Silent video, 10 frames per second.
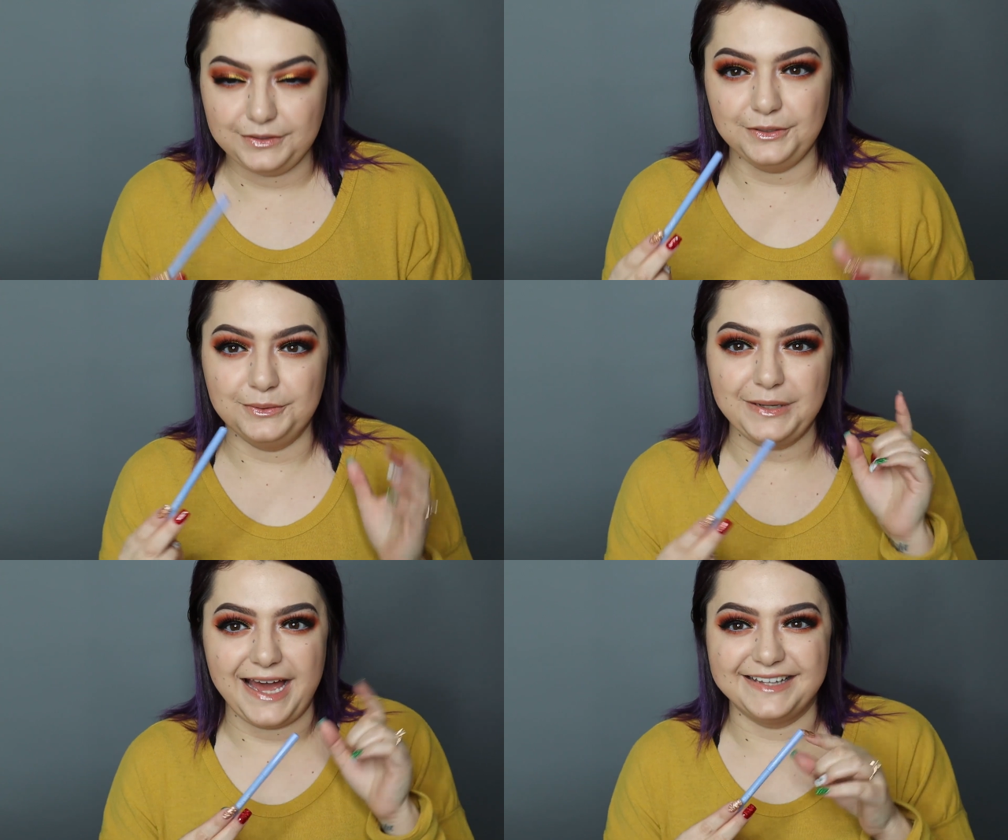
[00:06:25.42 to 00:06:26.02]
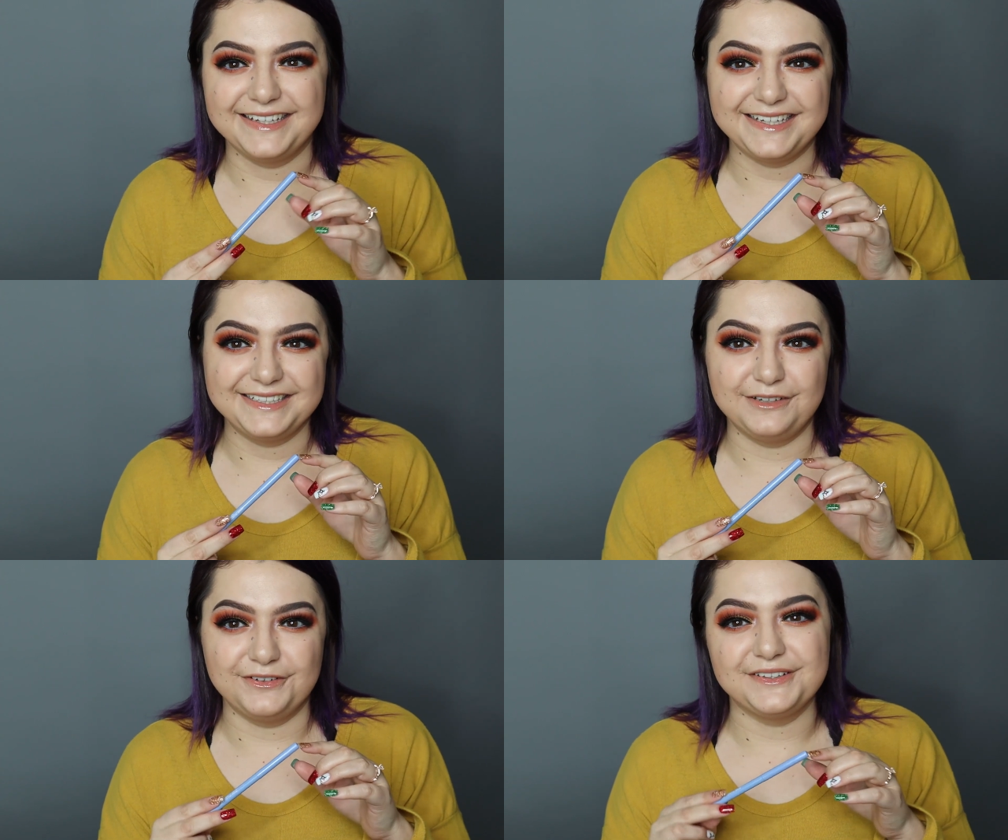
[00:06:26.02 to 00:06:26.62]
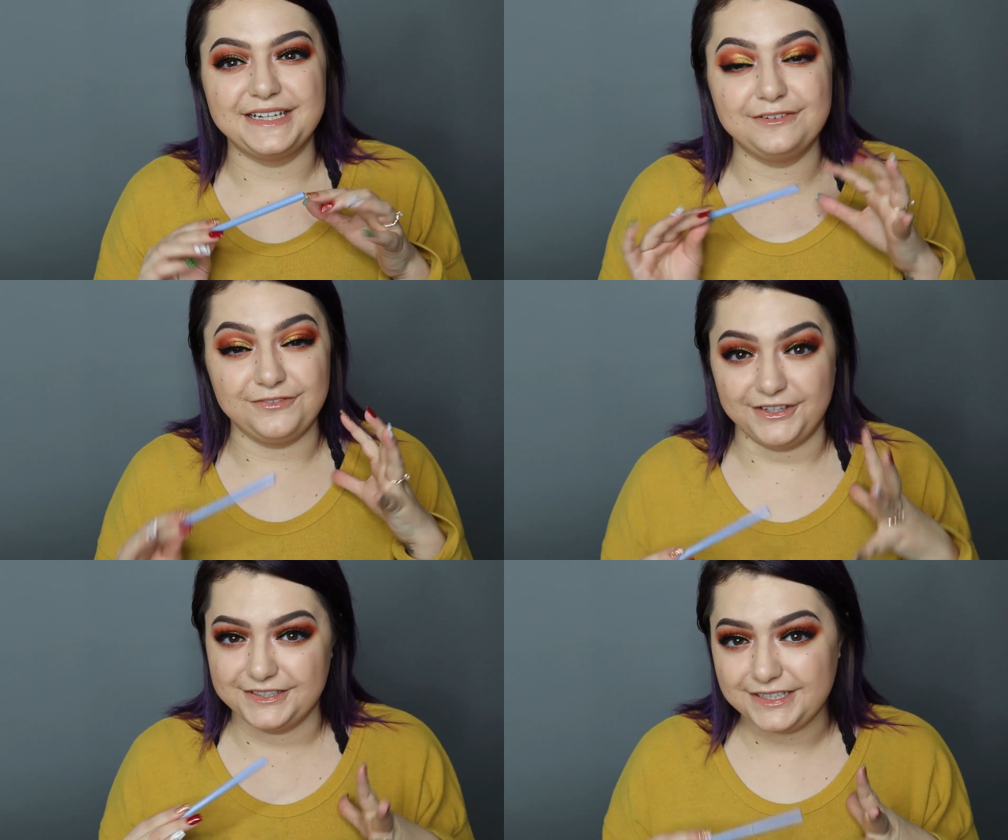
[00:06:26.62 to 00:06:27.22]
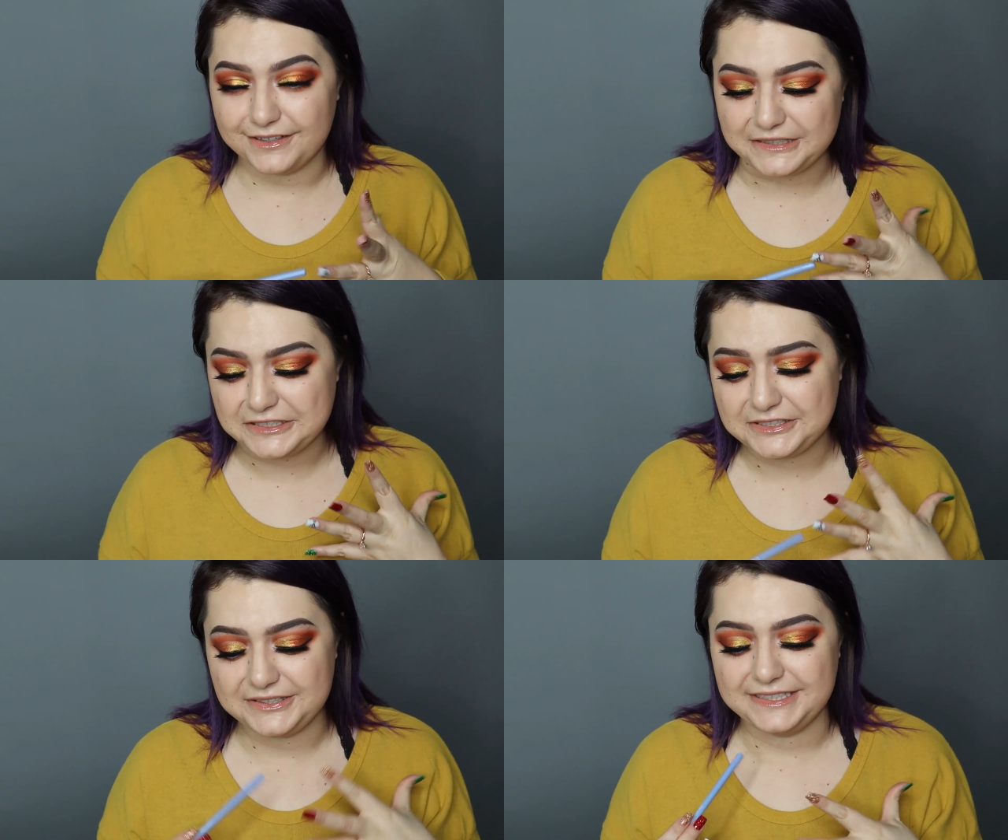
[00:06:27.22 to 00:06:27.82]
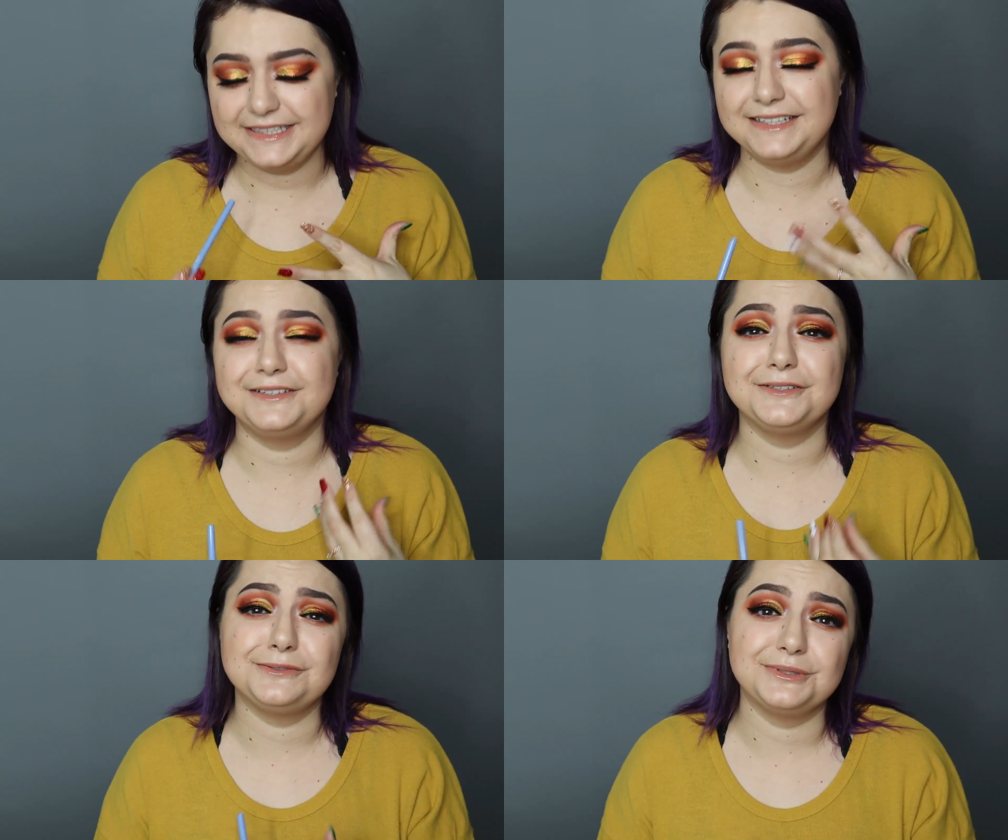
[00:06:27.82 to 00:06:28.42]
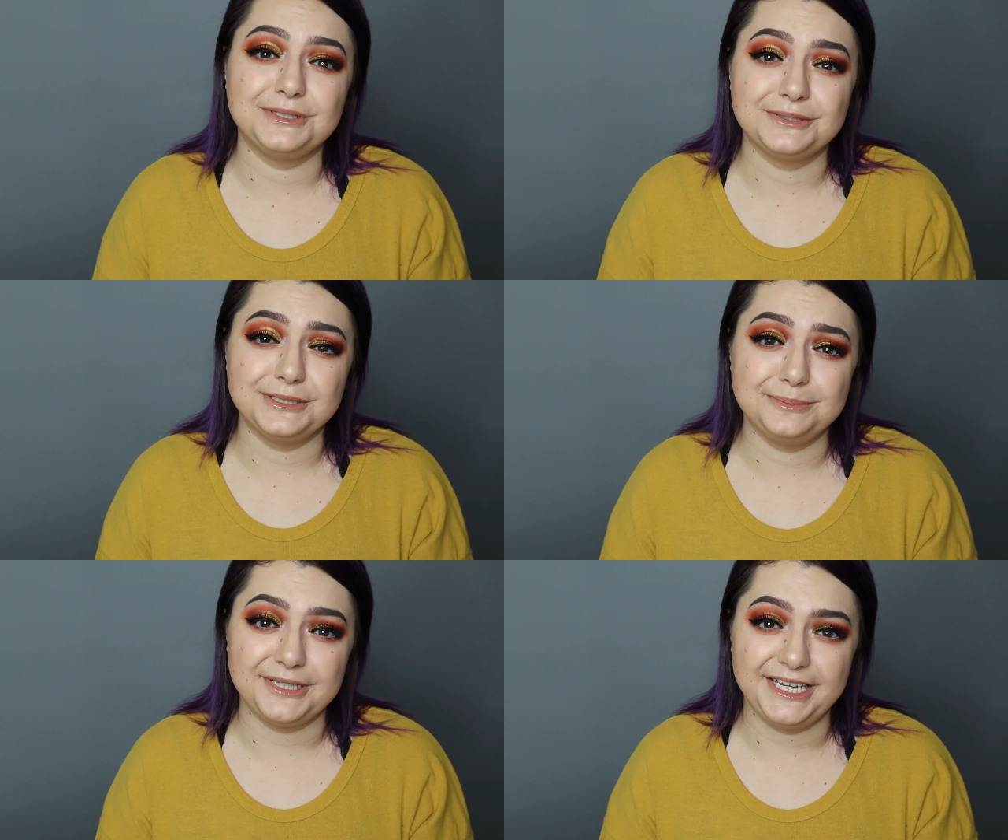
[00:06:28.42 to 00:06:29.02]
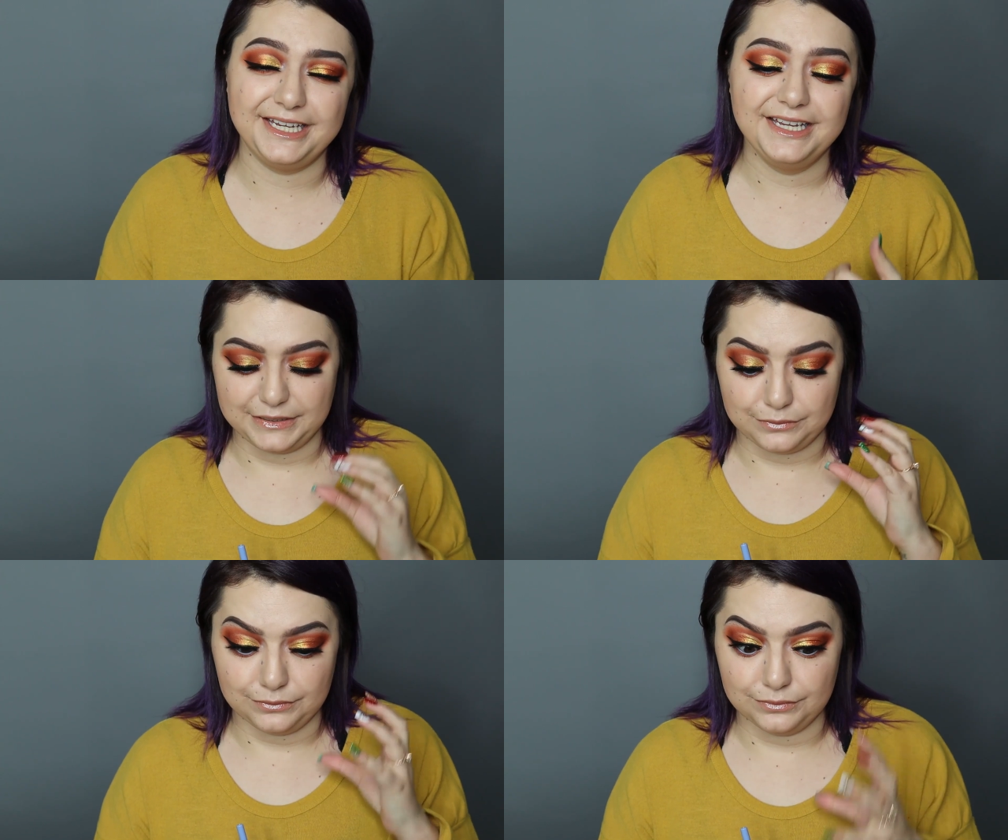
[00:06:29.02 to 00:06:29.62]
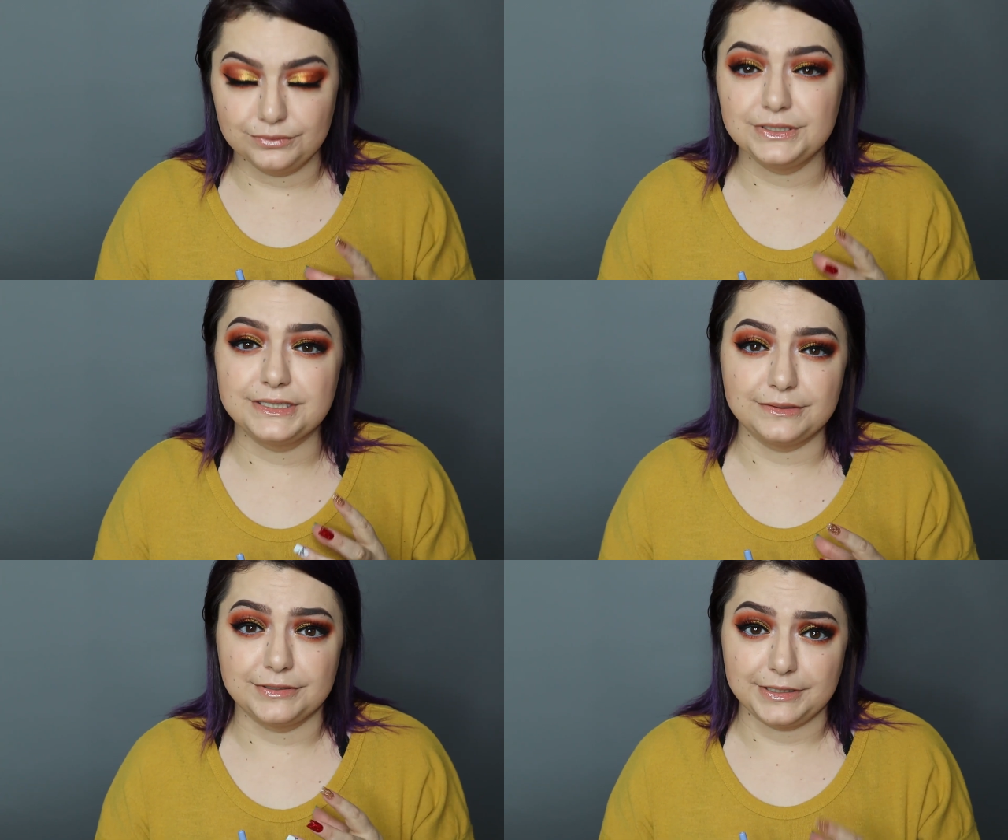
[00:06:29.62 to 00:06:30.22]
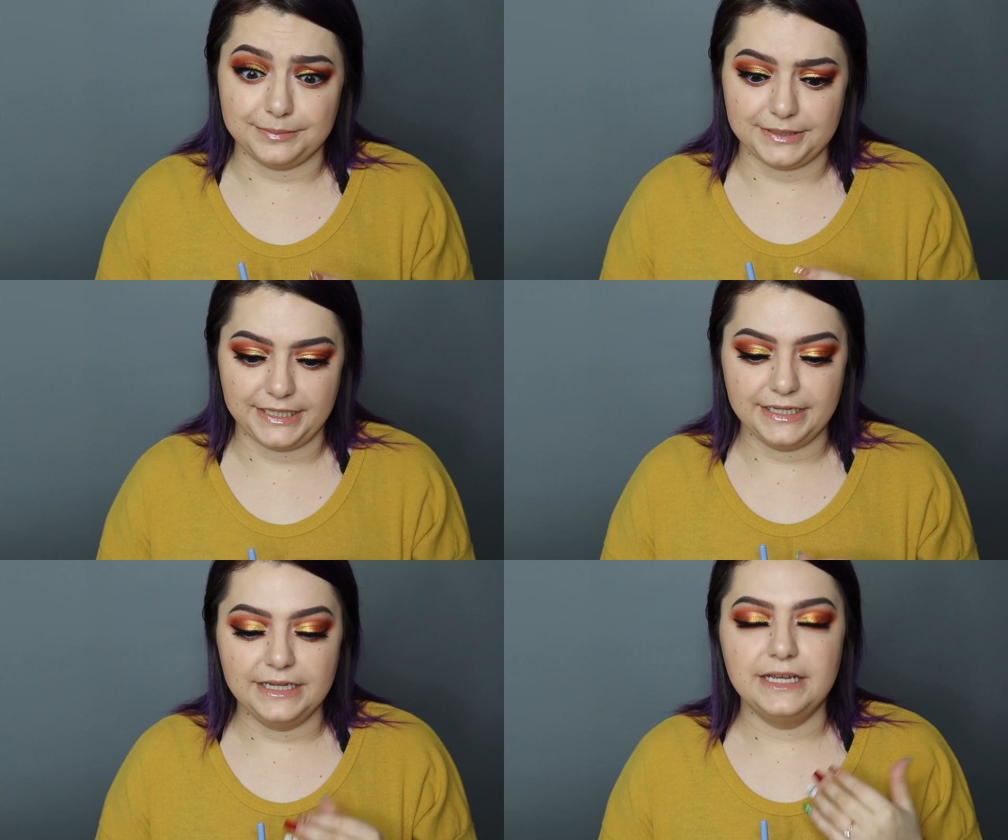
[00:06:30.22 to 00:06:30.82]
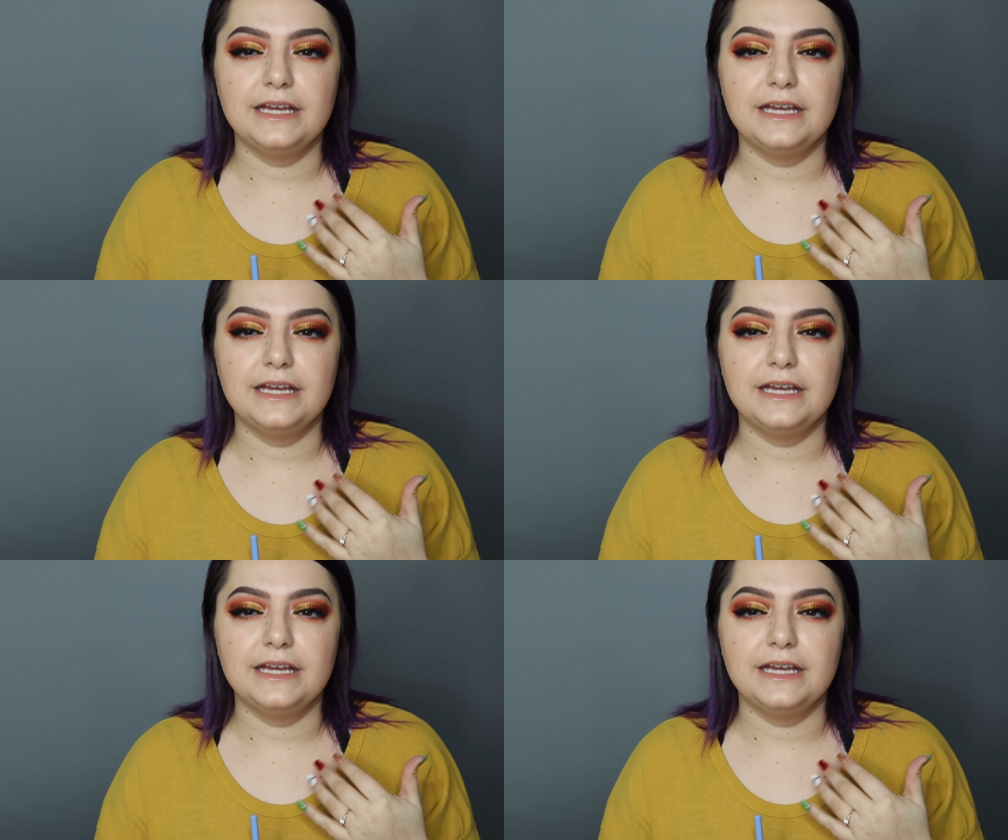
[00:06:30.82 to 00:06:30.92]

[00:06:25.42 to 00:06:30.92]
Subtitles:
you add like a different like fun color to it, and I think it looks really, really pretty. Like really, really pretty.